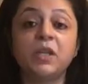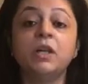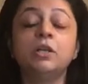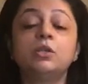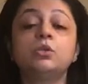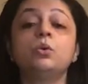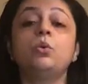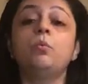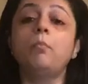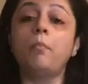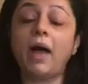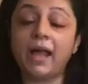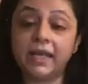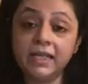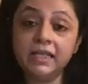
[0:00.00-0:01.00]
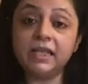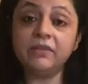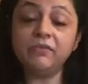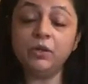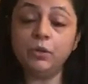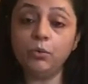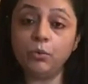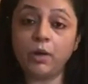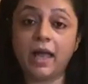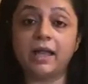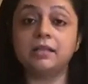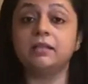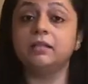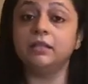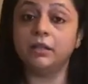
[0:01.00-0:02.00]
So if you look
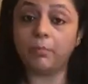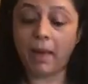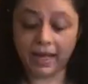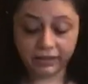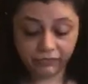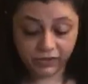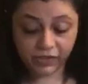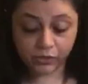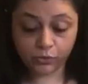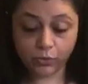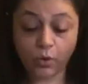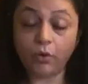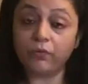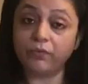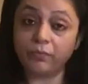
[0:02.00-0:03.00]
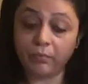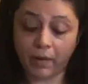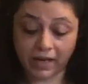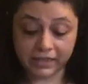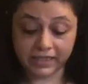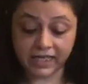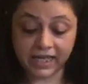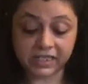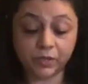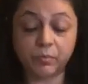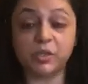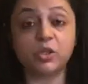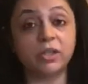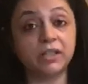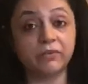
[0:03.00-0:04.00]
at the manifesto of party, and
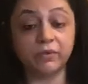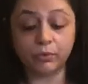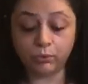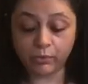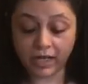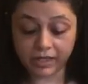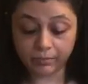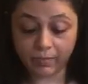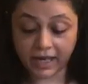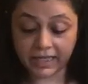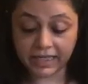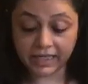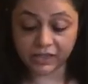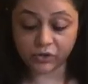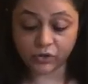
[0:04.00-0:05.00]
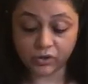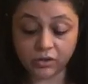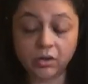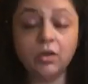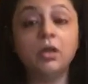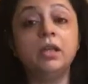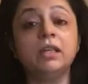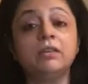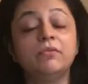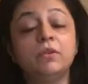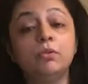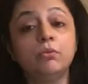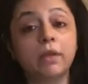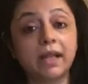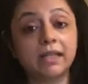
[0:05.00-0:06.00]
especially if you look at my lecture, if you
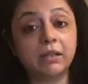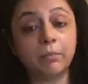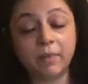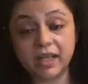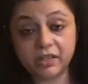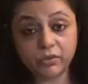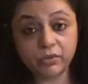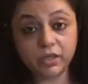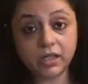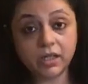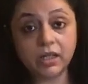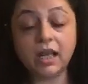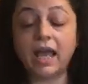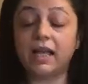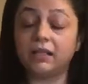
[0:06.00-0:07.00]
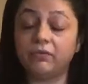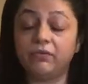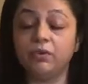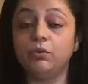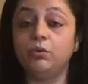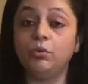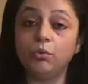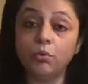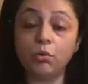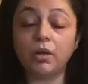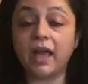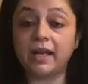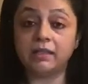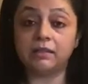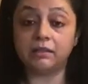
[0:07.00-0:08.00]
look at the material, and if you look
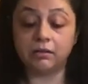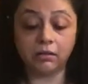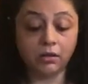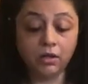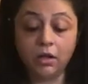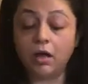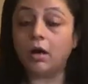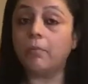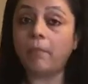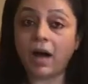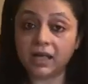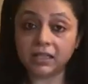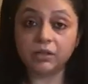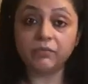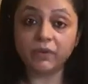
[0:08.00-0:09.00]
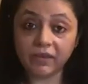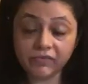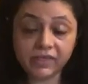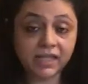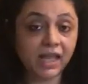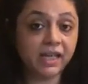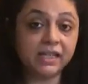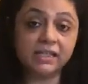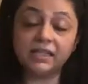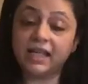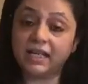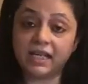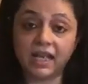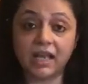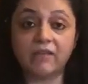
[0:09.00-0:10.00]
at the party website
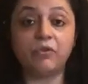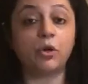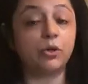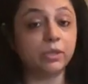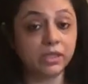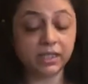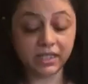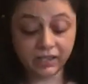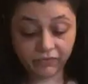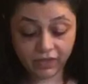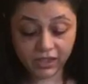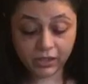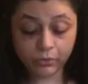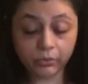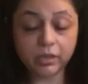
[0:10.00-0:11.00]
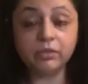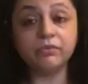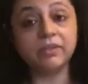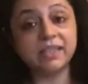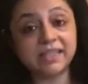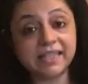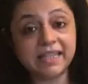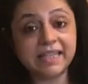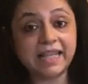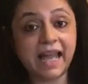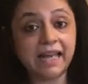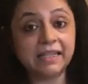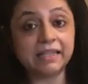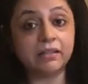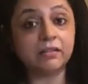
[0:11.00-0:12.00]
that I have already given you, you will see that
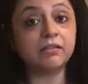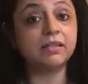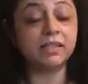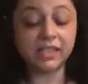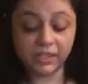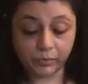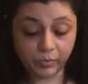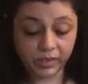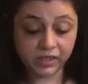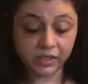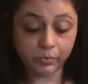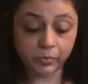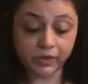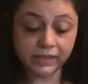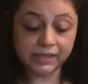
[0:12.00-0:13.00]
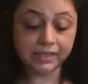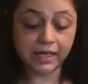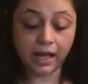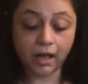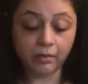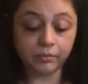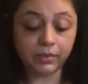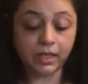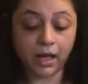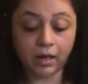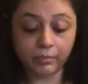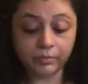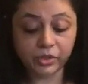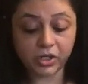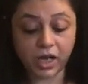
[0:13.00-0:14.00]
there are 6 principles: Kam,
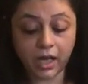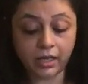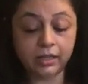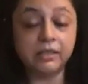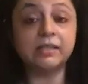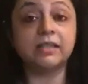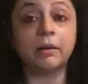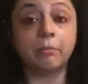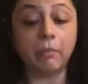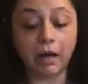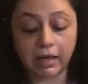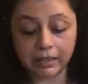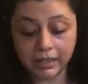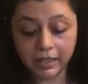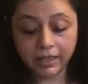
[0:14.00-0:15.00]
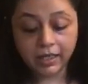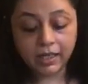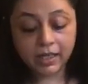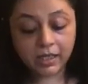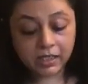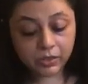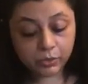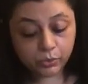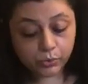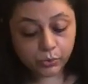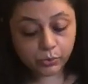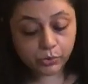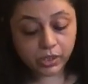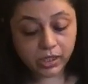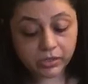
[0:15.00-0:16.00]
Dam, Shan, Samman,
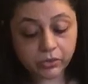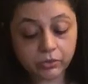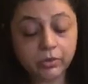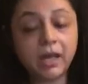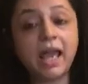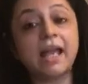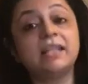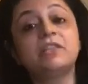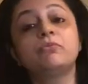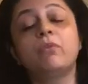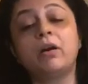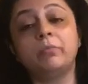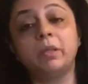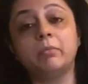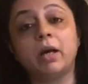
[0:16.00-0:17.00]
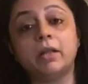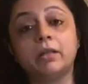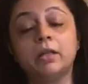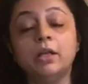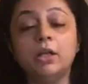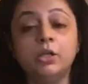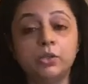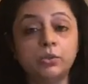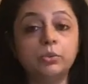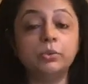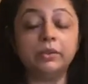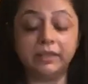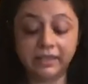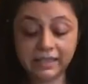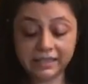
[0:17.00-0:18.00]
Sushashon and Swabhiman. So
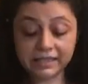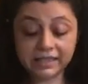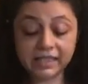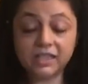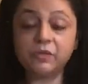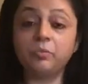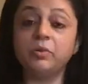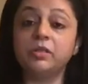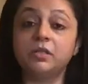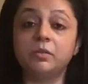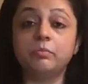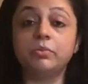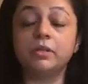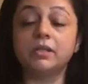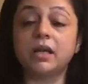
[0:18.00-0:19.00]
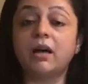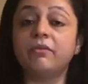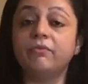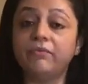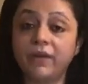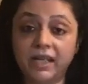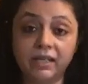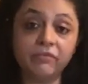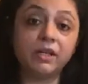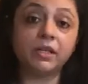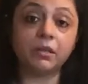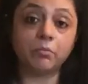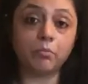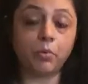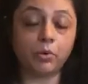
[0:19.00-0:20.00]
these 6 principles are very
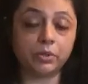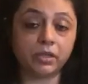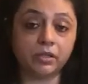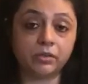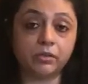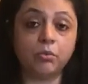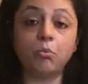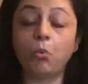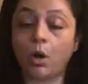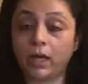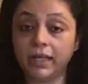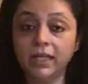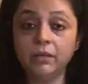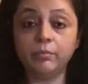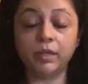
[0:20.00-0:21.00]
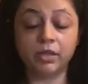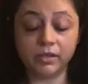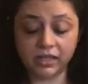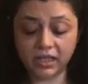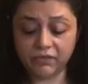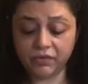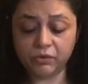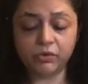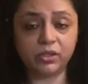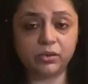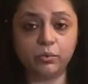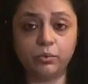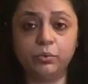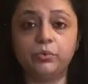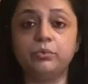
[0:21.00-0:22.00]
important. Why? Because if you just
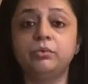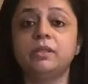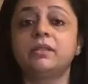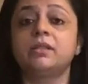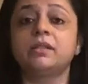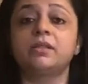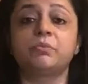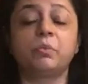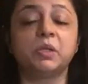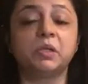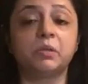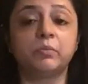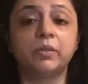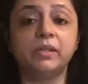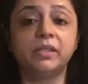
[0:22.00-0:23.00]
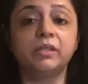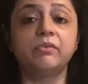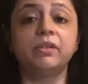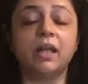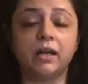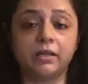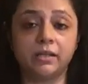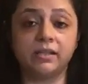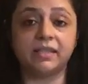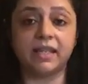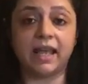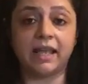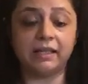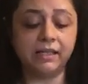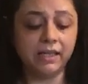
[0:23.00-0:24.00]
go through the 6 principles, you will
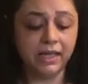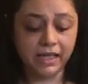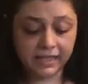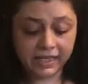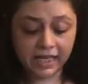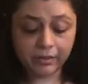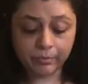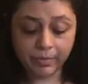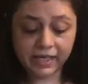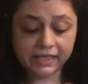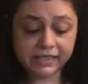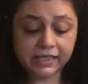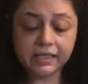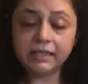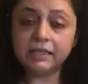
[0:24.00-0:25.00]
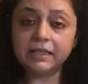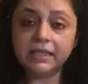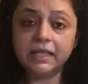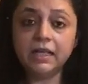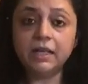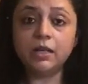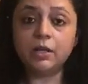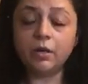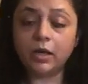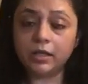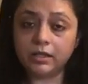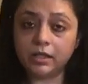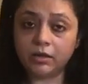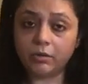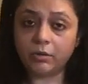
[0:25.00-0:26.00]
understand that basically
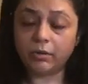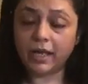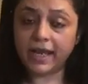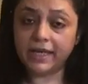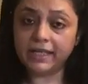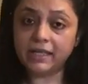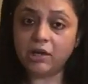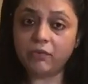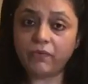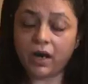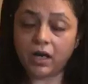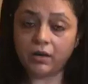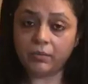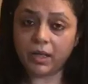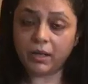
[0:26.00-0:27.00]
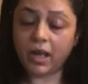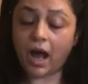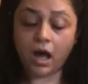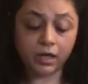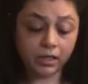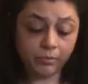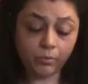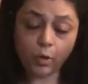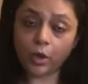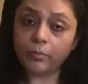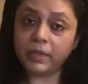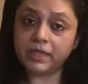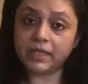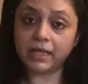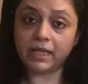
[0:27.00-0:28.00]
the area of
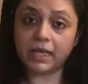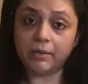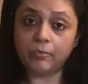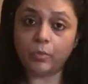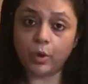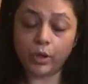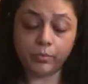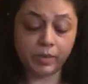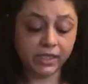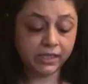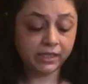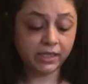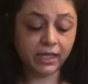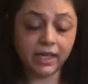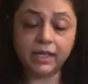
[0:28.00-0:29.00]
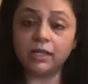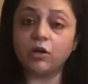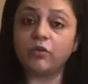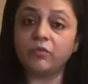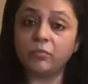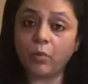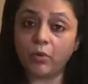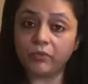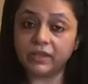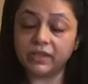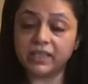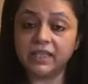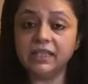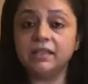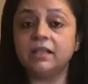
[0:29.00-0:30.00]
unemployment and employment, the area of
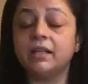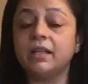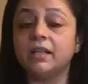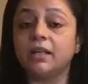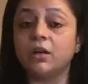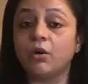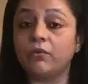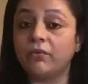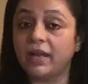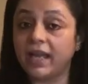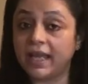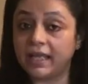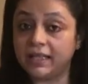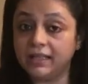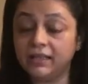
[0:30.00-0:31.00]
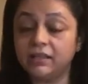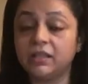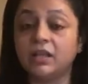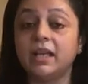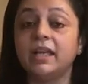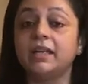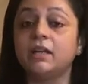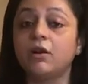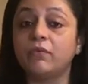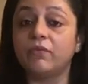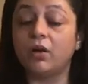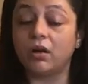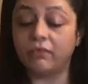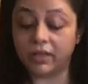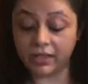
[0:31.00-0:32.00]
poverty, the area of health, the area of
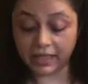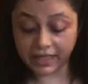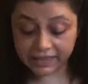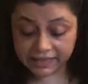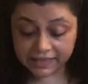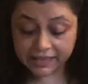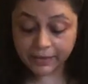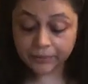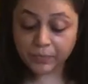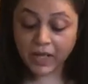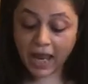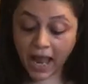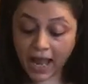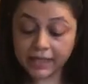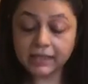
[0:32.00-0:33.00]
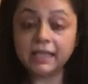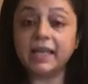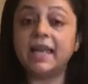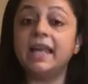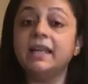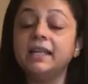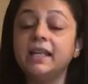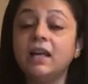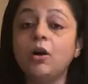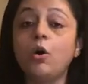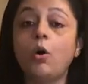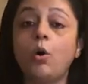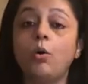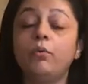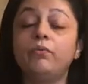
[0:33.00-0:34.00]
governance, and the area
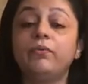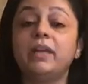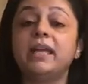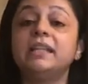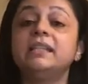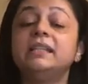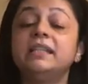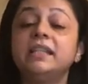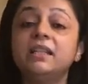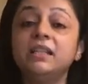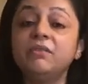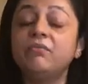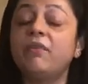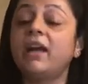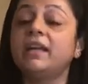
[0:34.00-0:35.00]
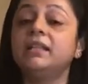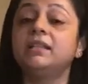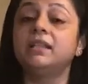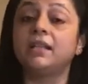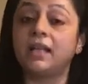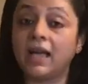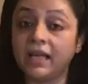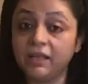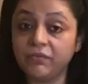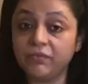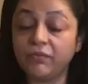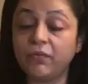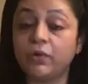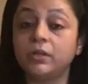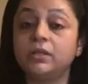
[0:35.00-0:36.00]
of a dignified life
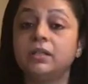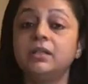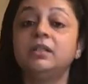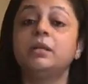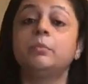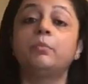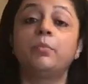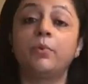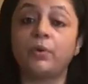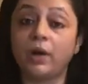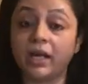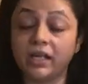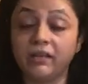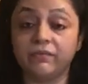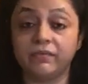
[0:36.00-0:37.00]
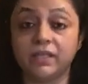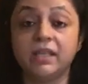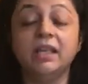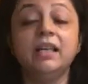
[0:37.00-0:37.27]
for the deprived.